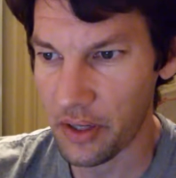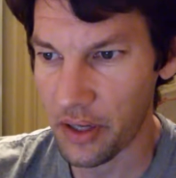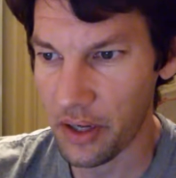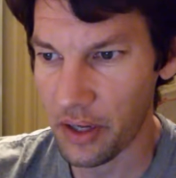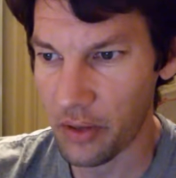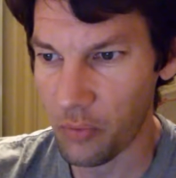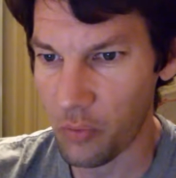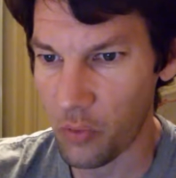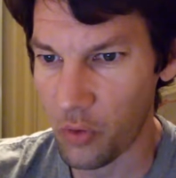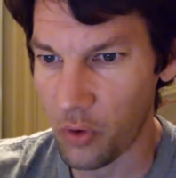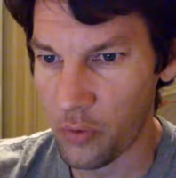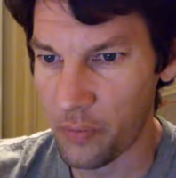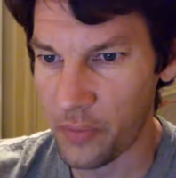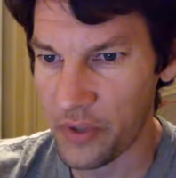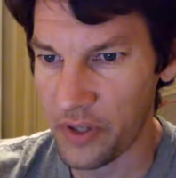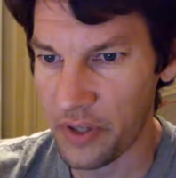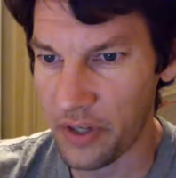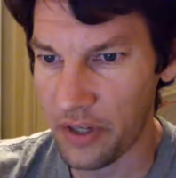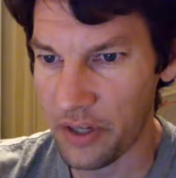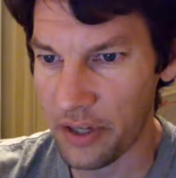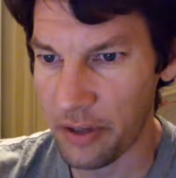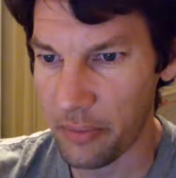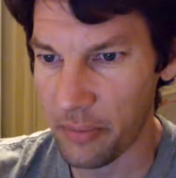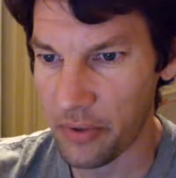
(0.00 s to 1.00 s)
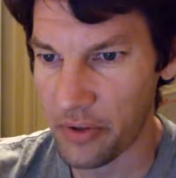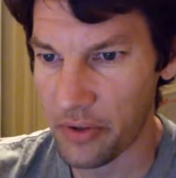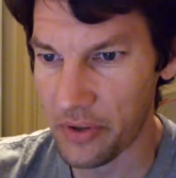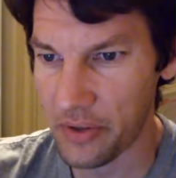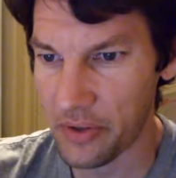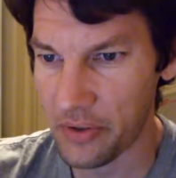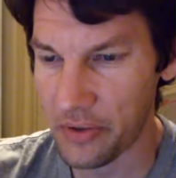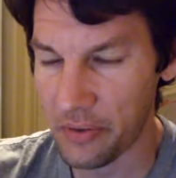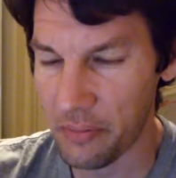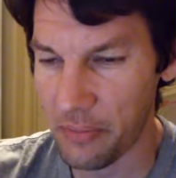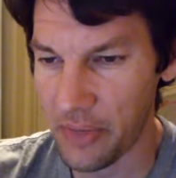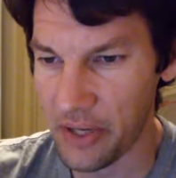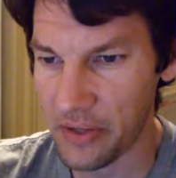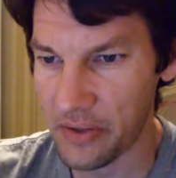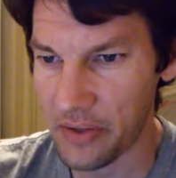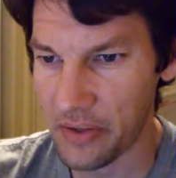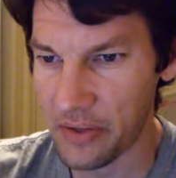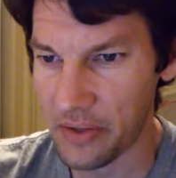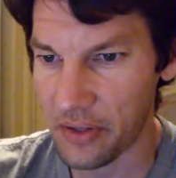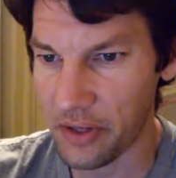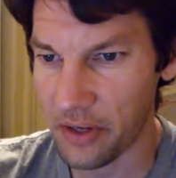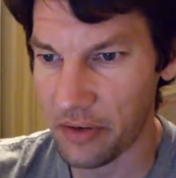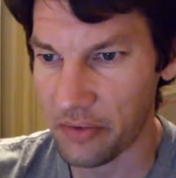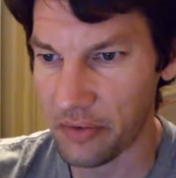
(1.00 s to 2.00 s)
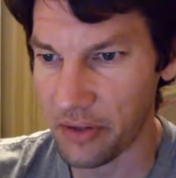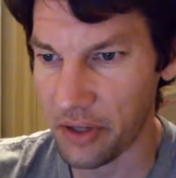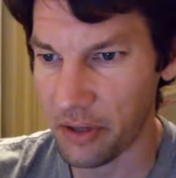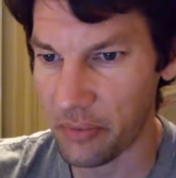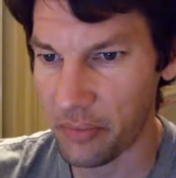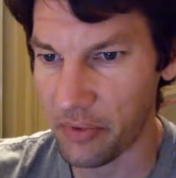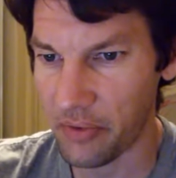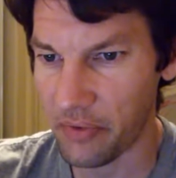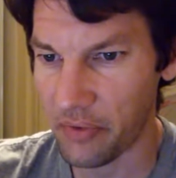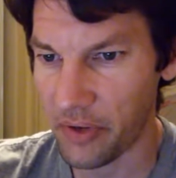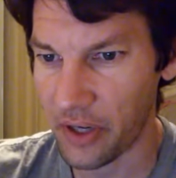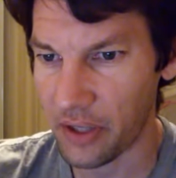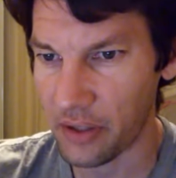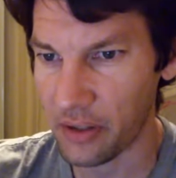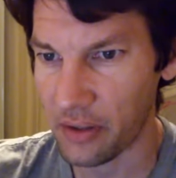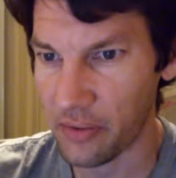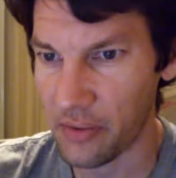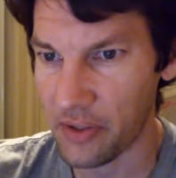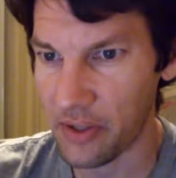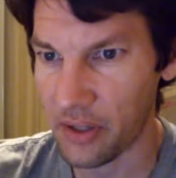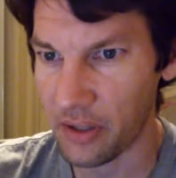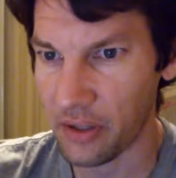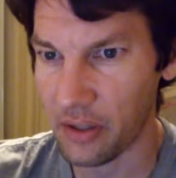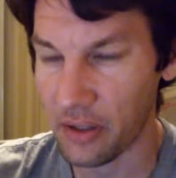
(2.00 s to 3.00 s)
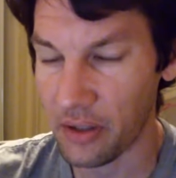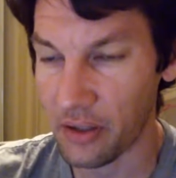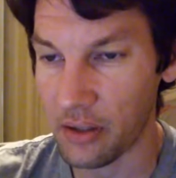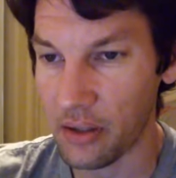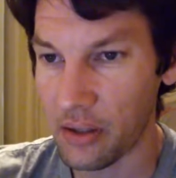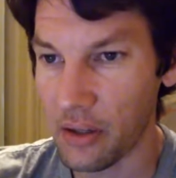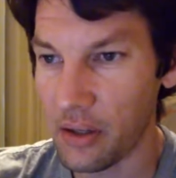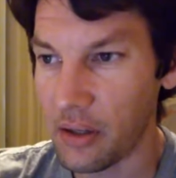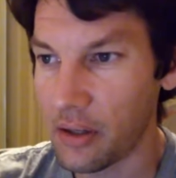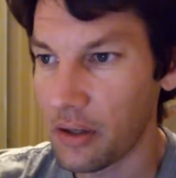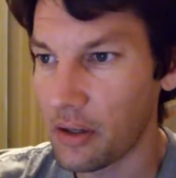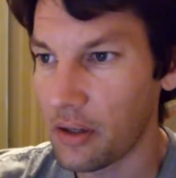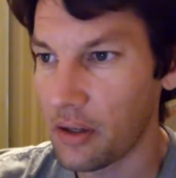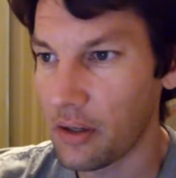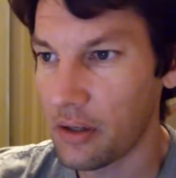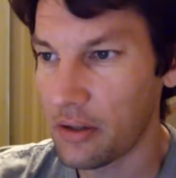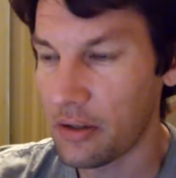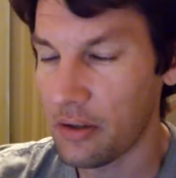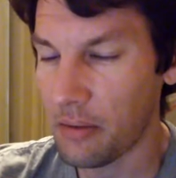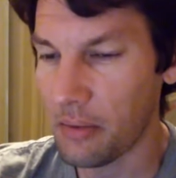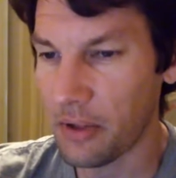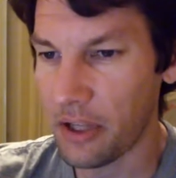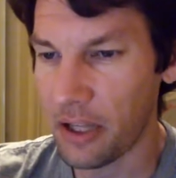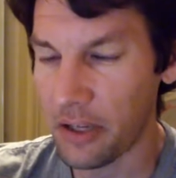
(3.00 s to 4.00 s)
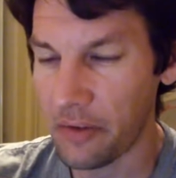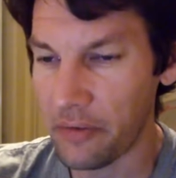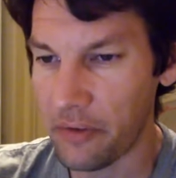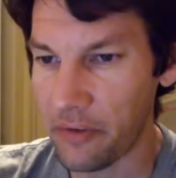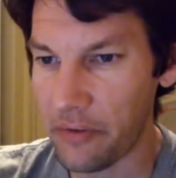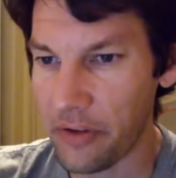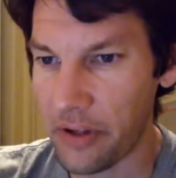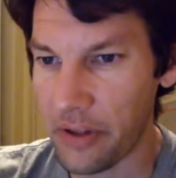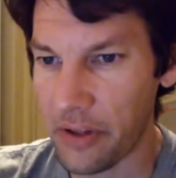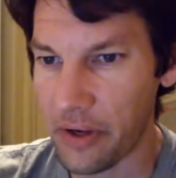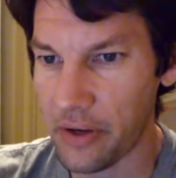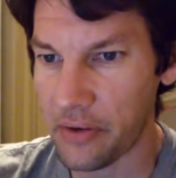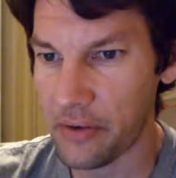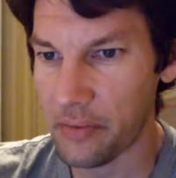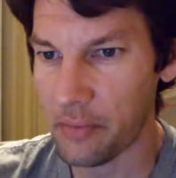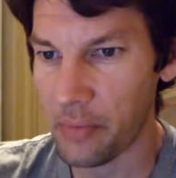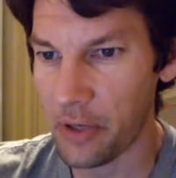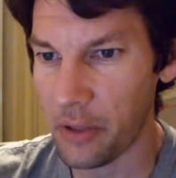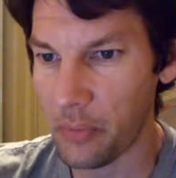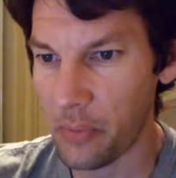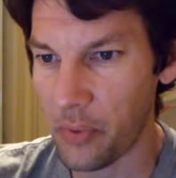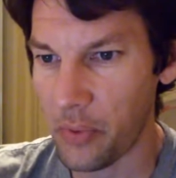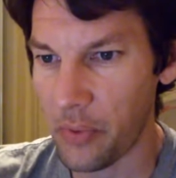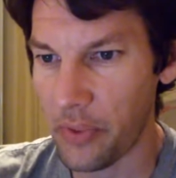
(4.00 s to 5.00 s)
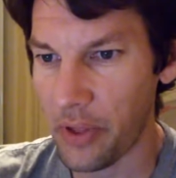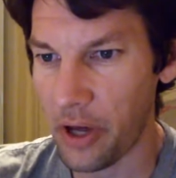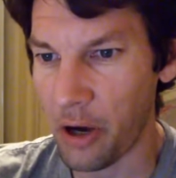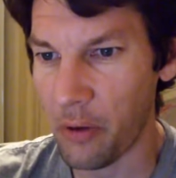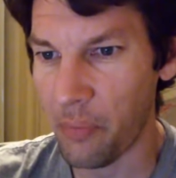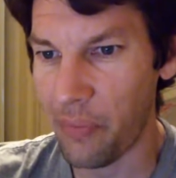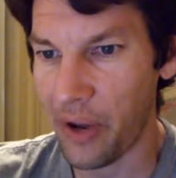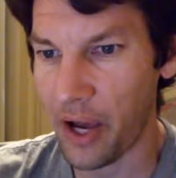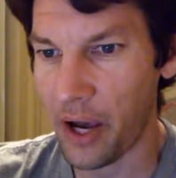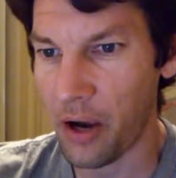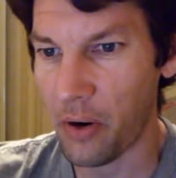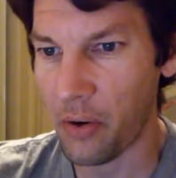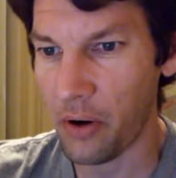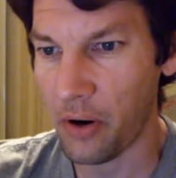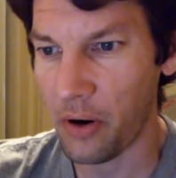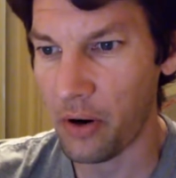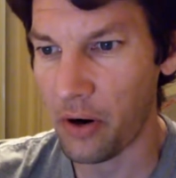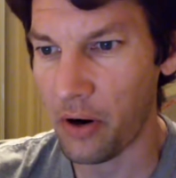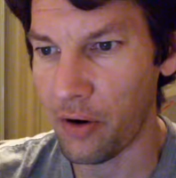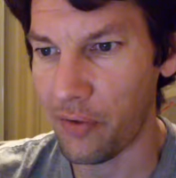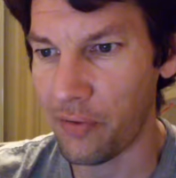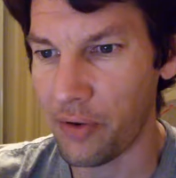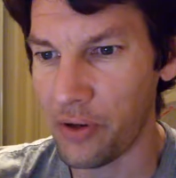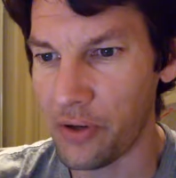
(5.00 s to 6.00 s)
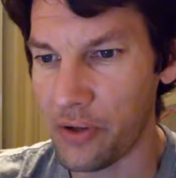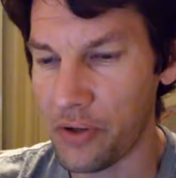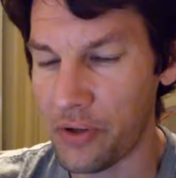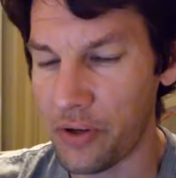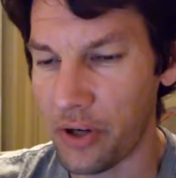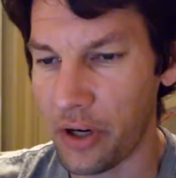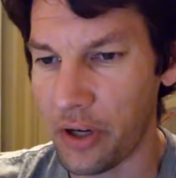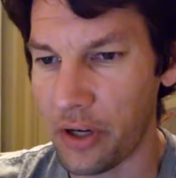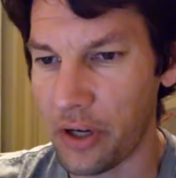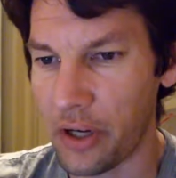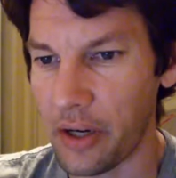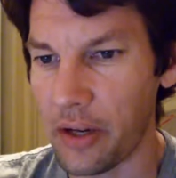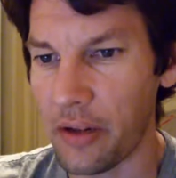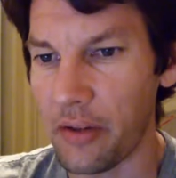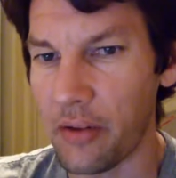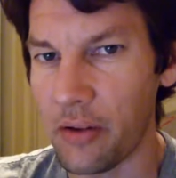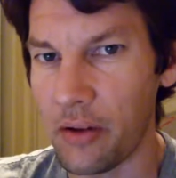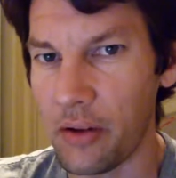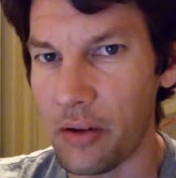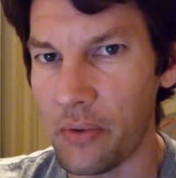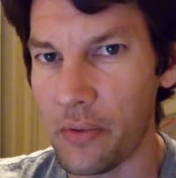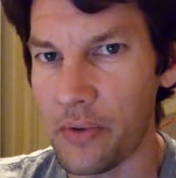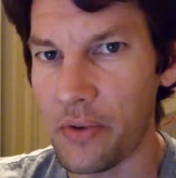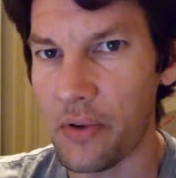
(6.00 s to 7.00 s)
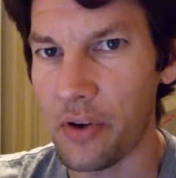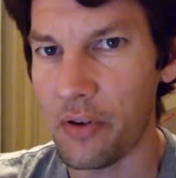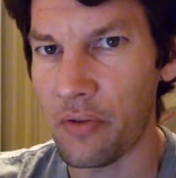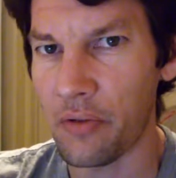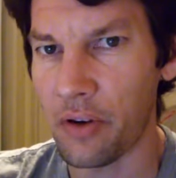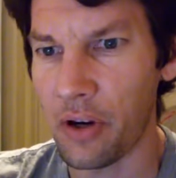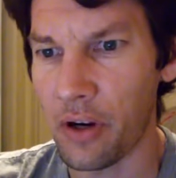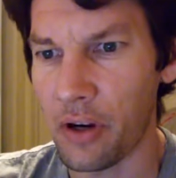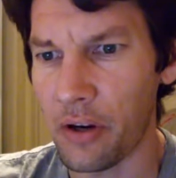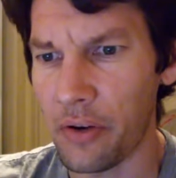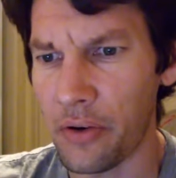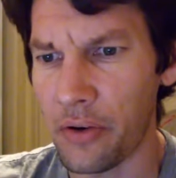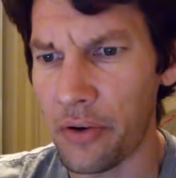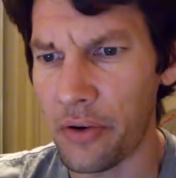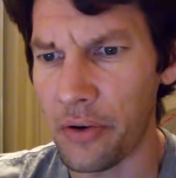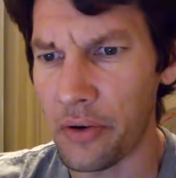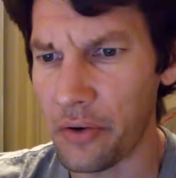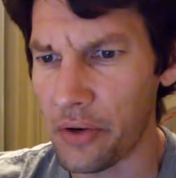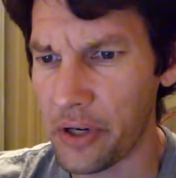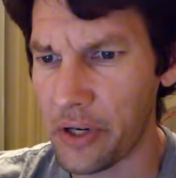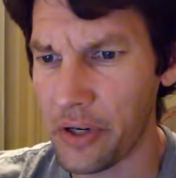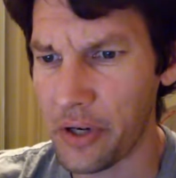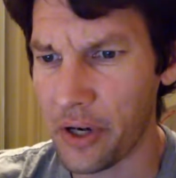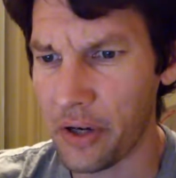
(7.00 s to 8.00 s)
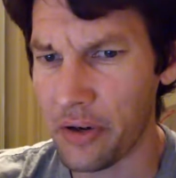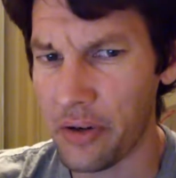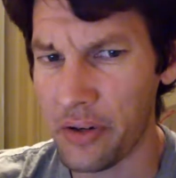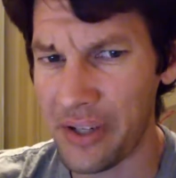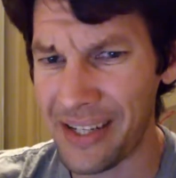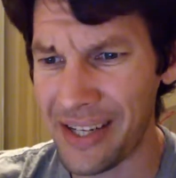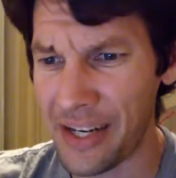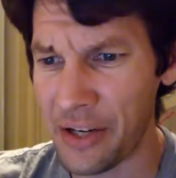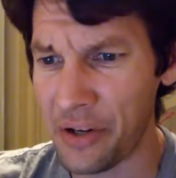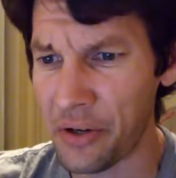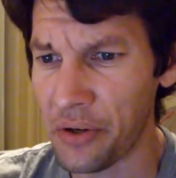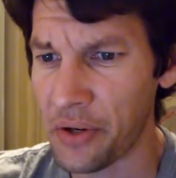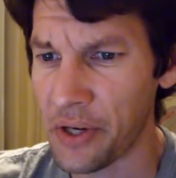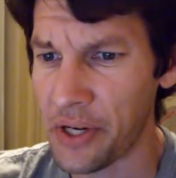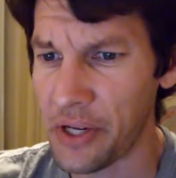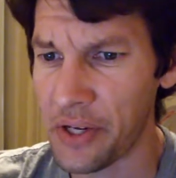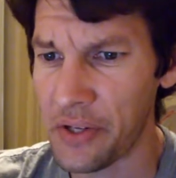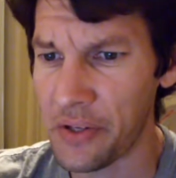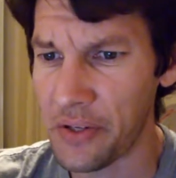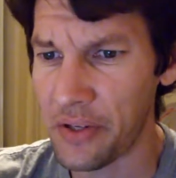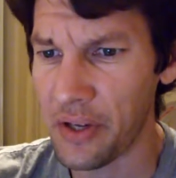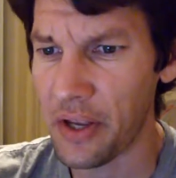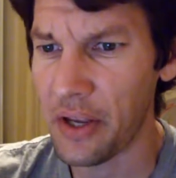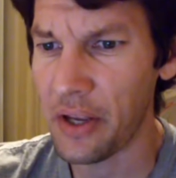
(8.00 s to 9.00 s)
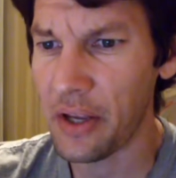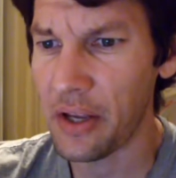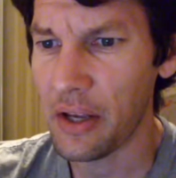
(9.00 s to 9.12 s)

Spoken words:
Warm sea temperatures are messing stuff up. In fact, there was something like 50,000 people without power over in Australia, and I think it was over 110 degrees.